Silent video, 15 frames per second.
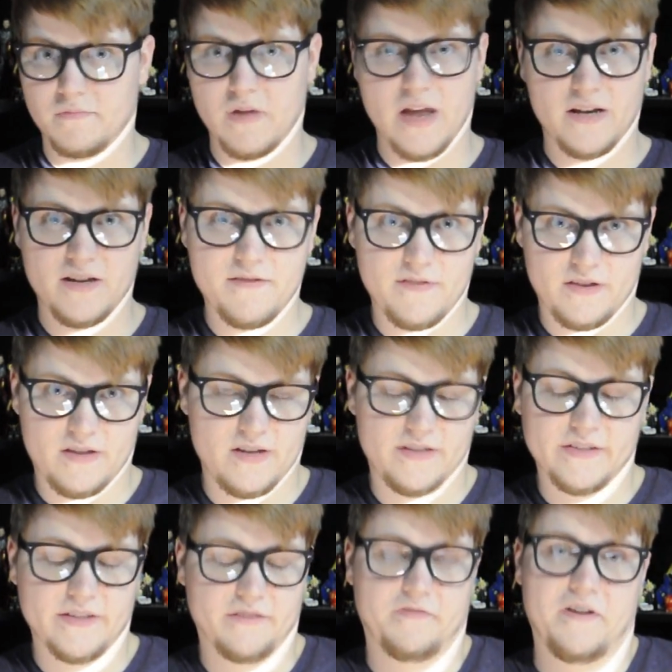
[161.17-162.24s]
and even things
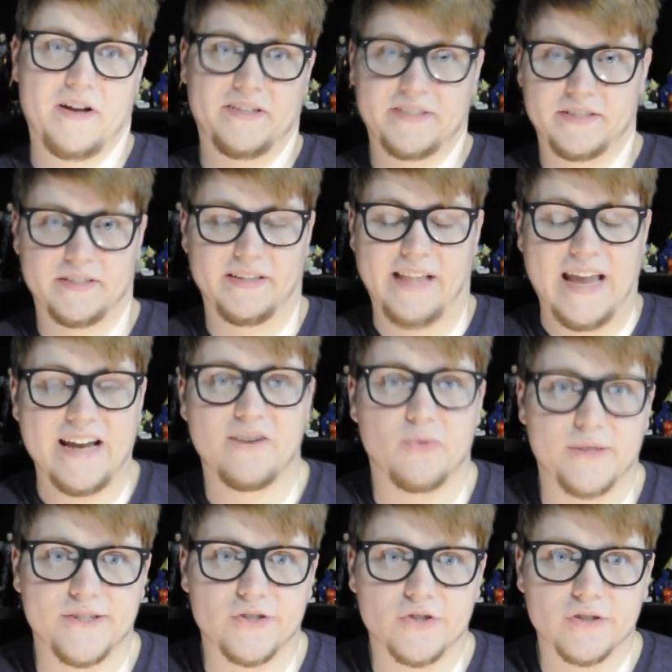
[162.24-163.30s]
as advanced as
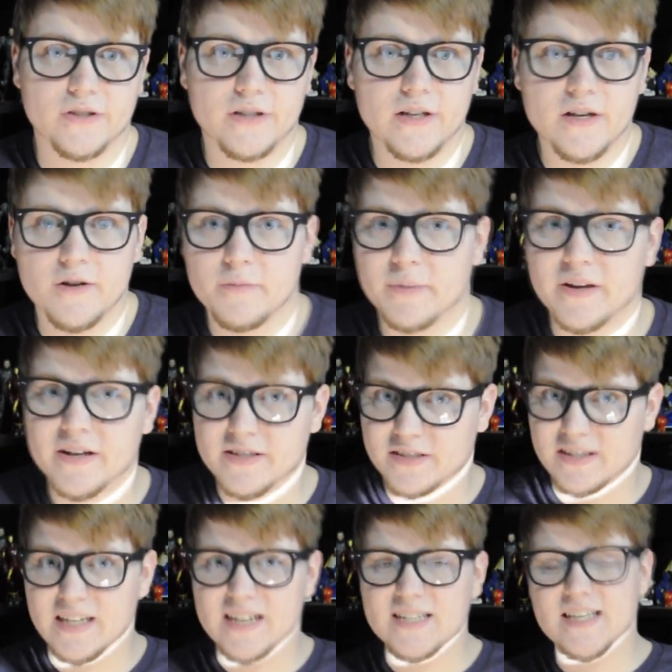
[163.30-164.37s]
language, because
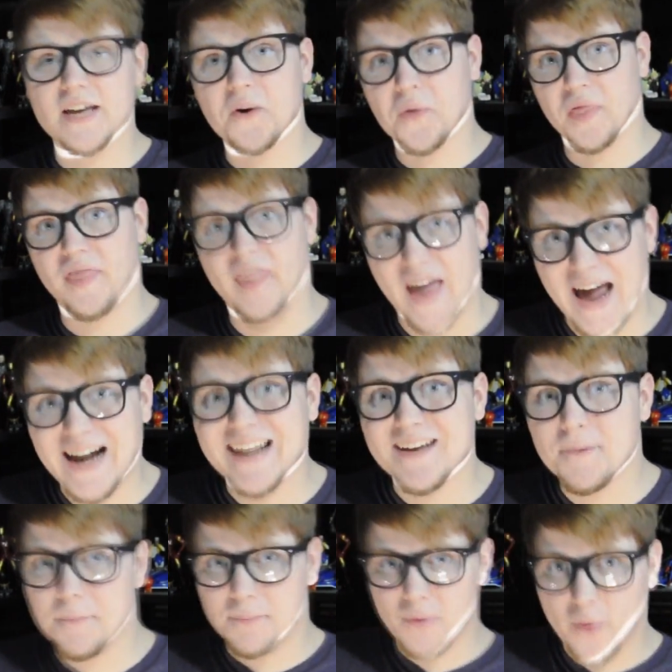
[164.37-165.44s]
things that are that
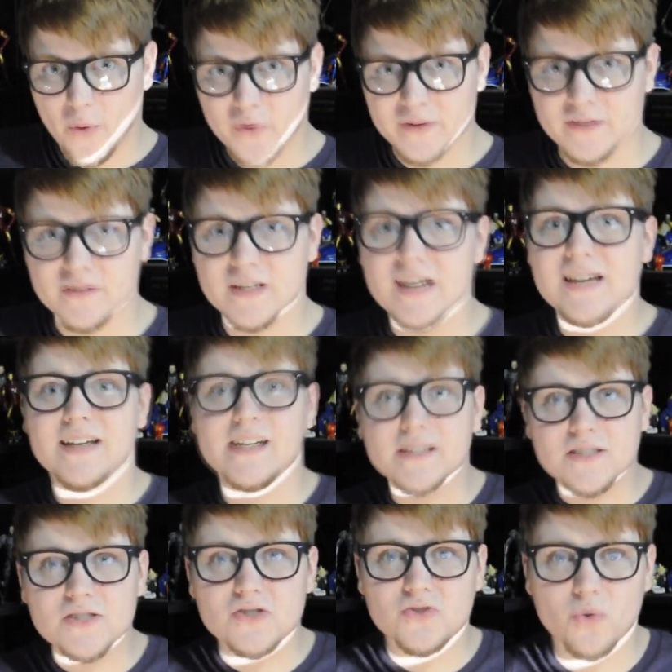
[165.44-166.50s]
important get
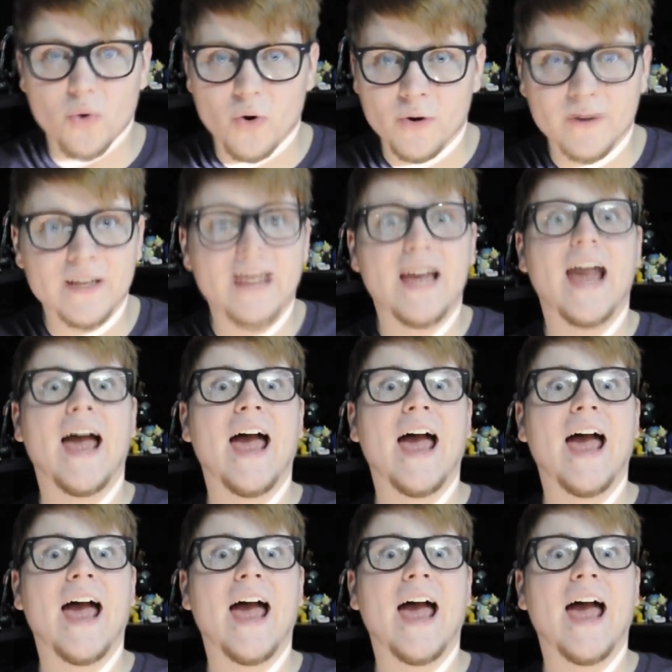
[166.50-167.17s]
stored